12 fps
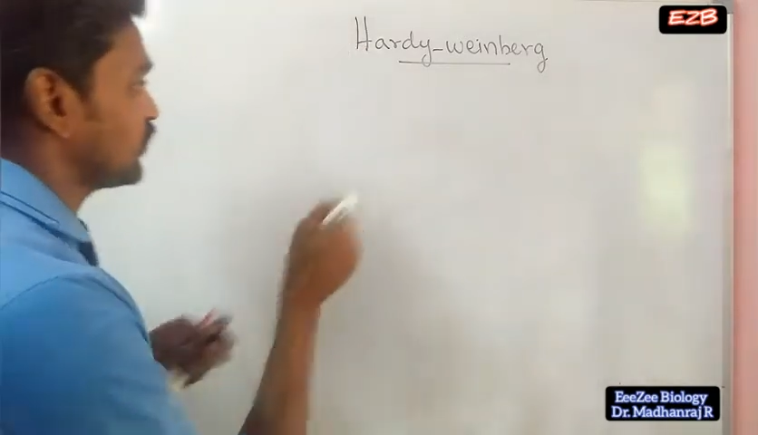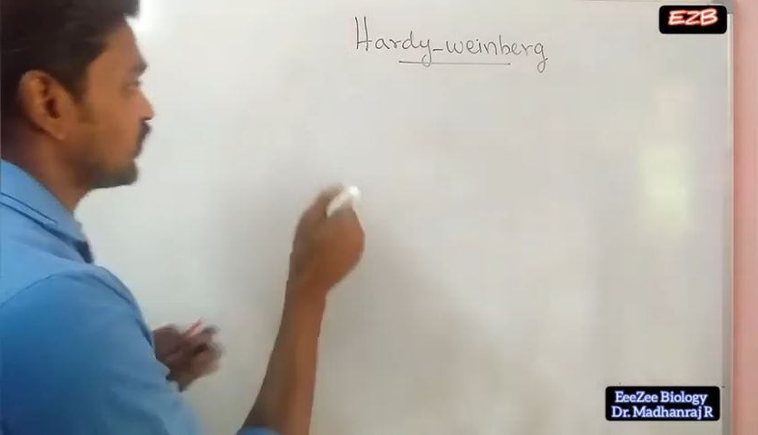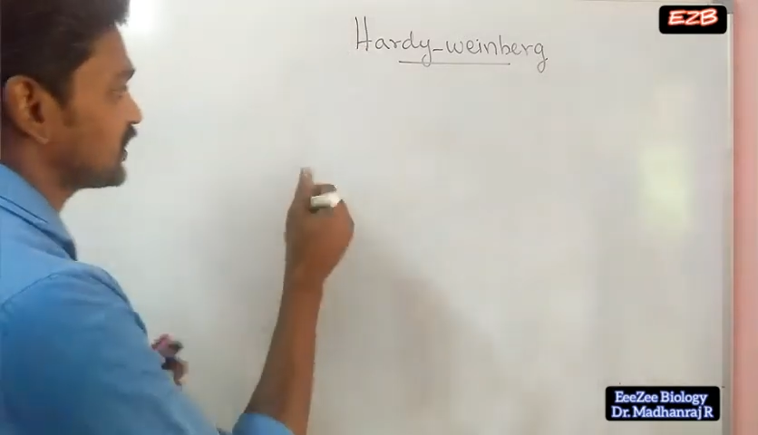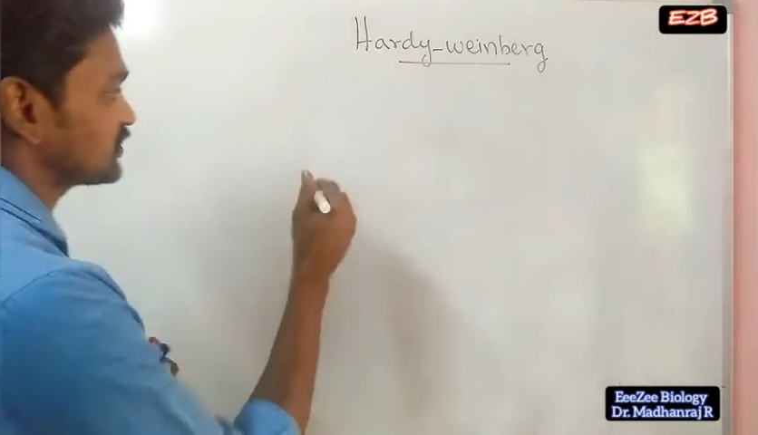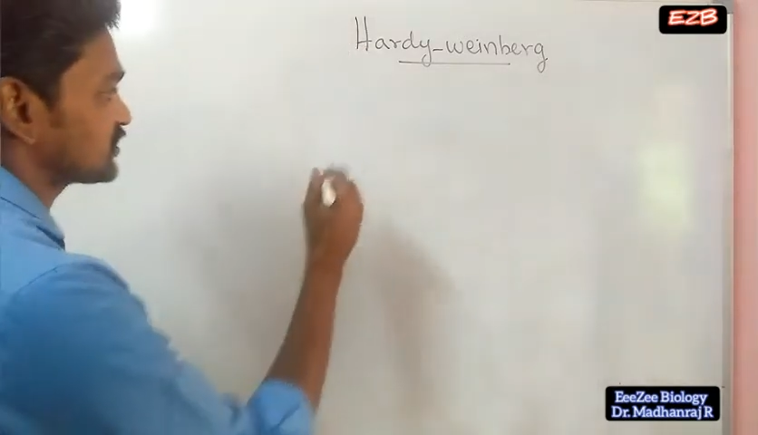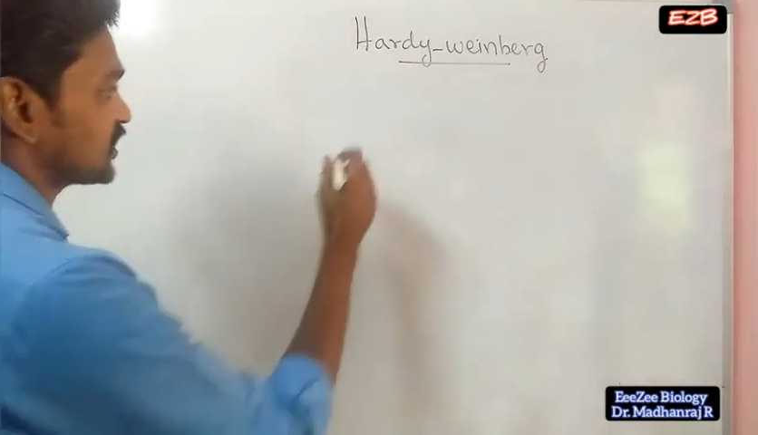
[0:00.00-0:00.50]
for
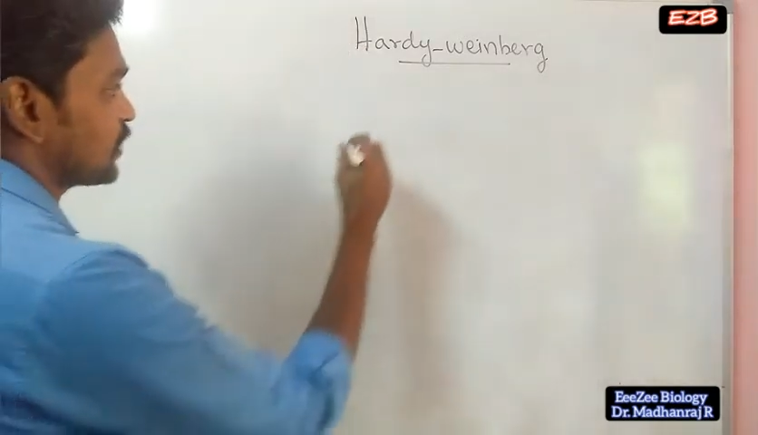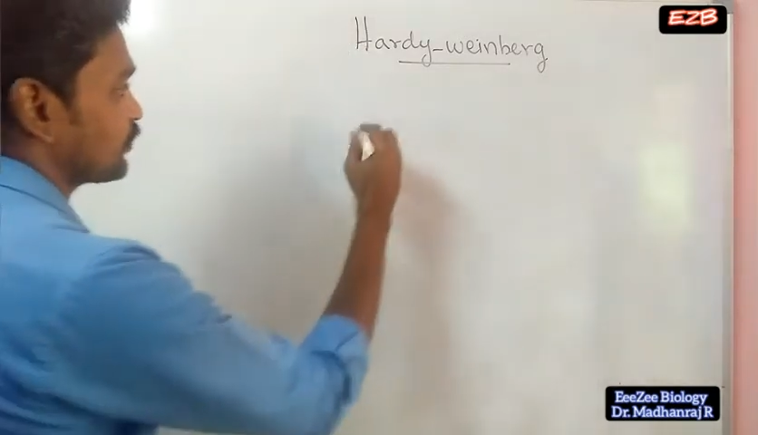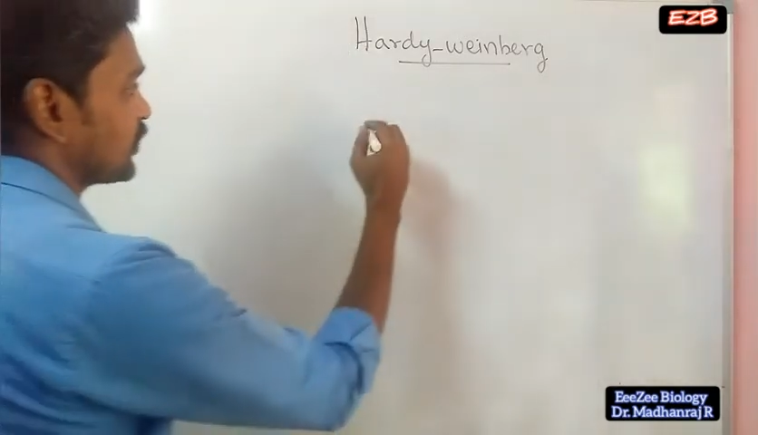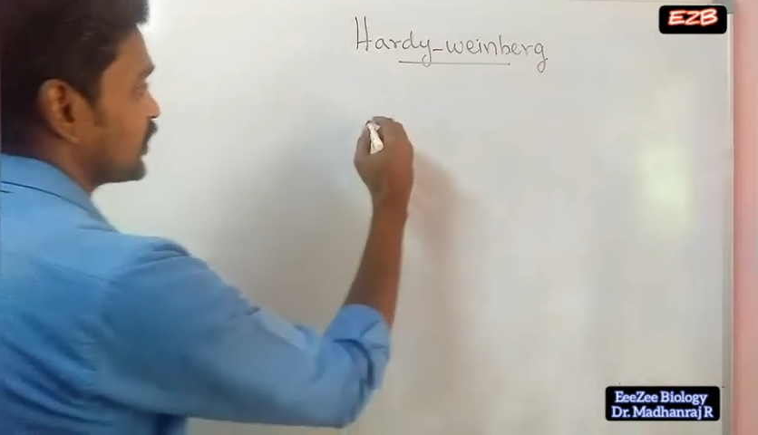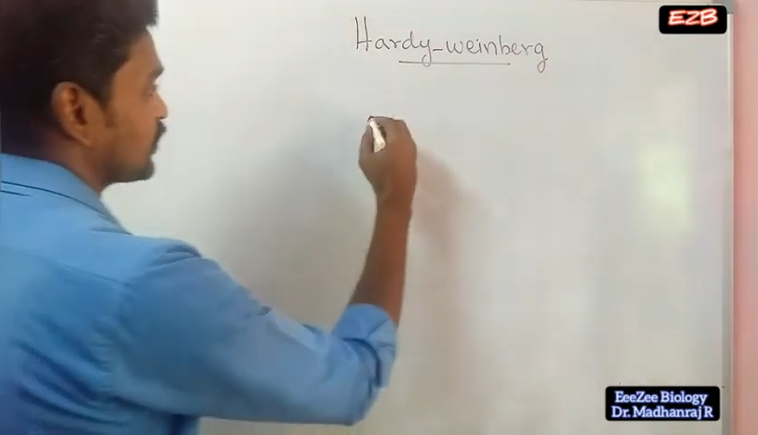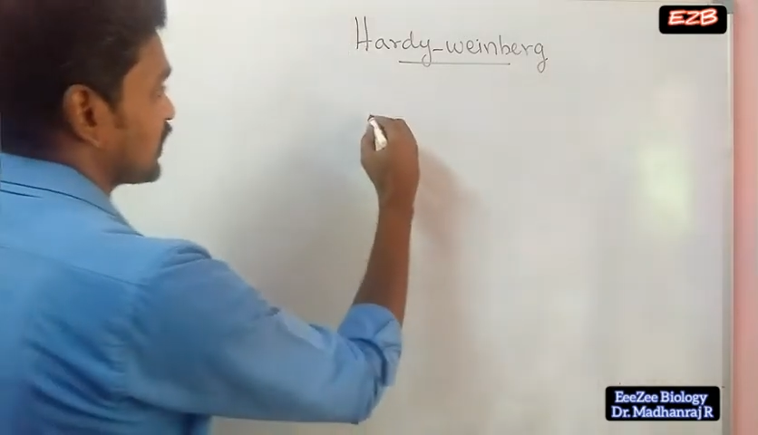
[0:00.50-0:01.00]

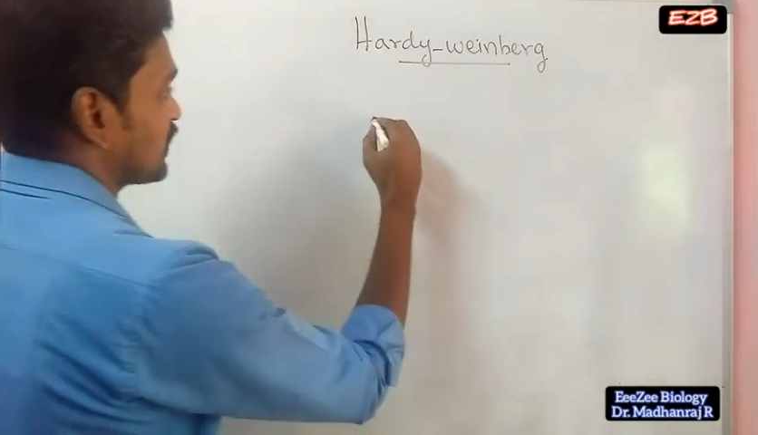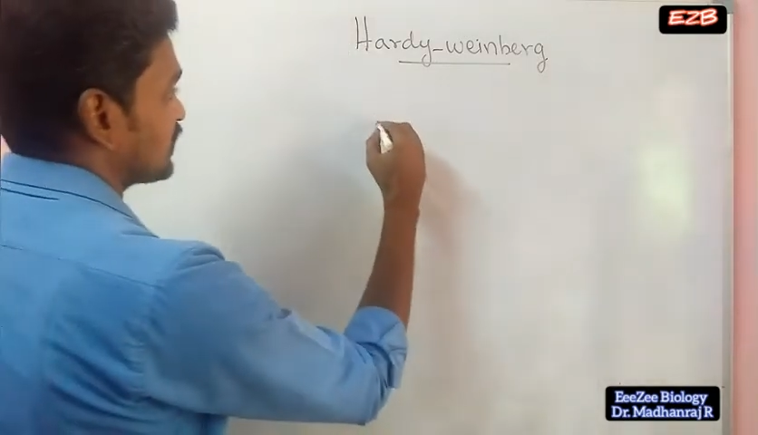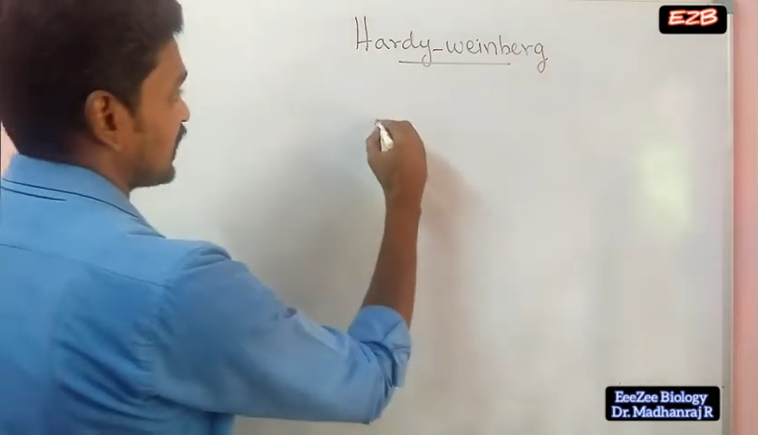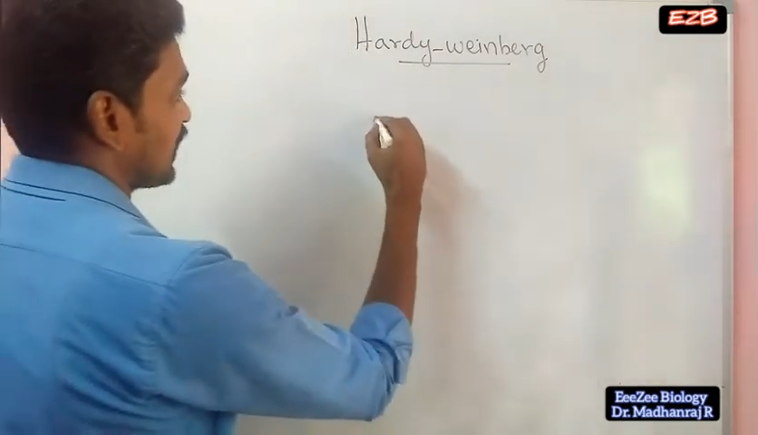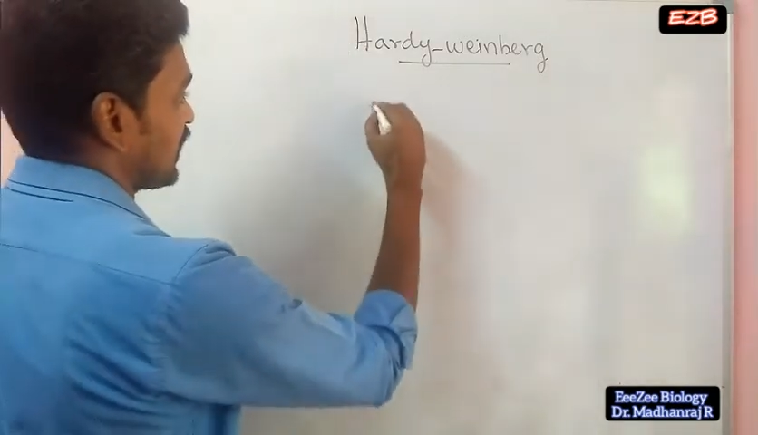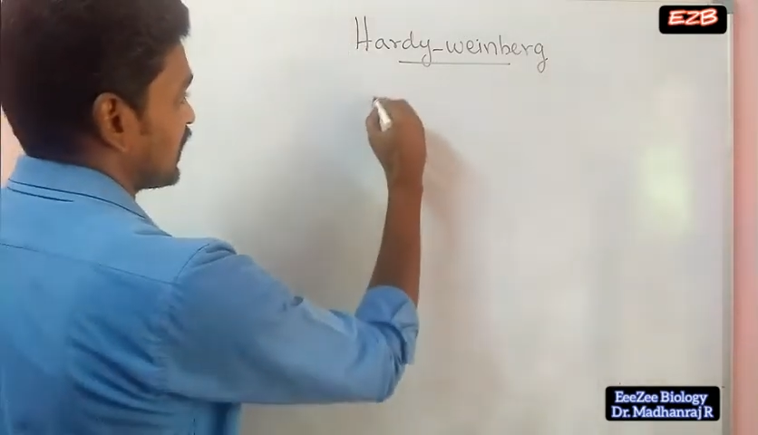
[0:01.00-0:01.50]
example, you can
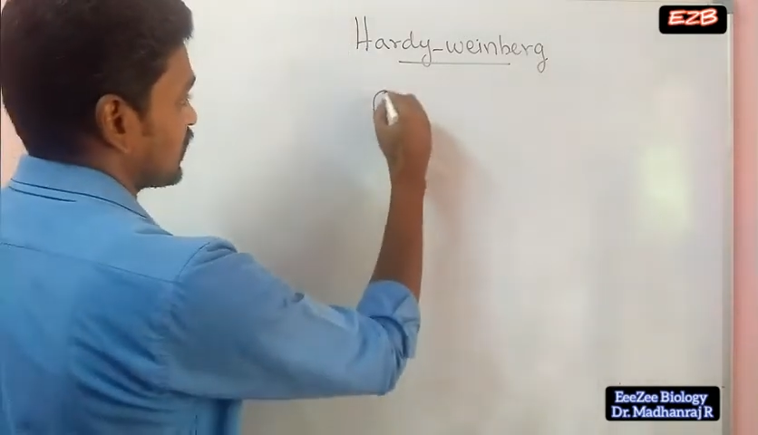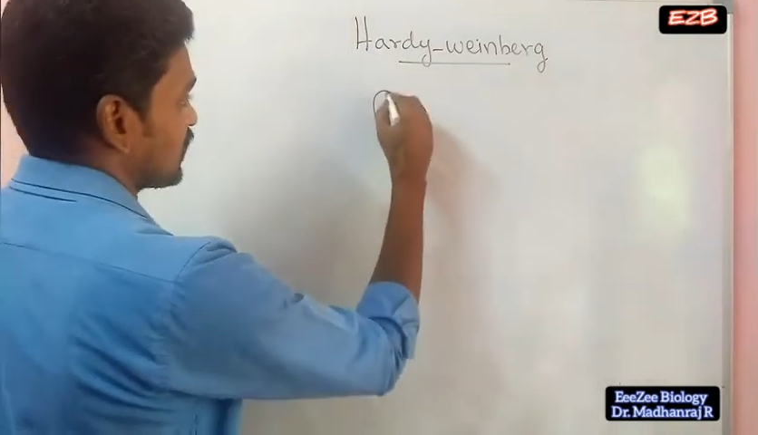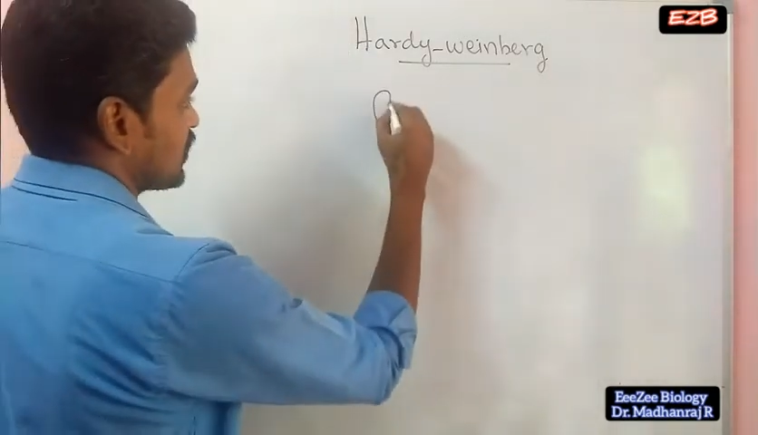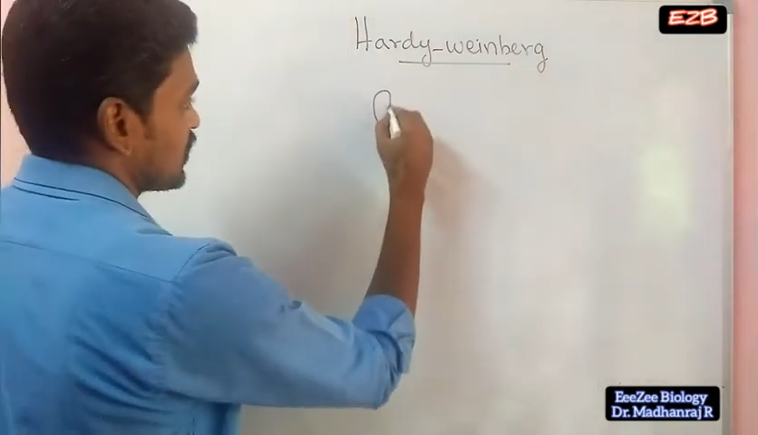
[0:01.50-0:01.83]
take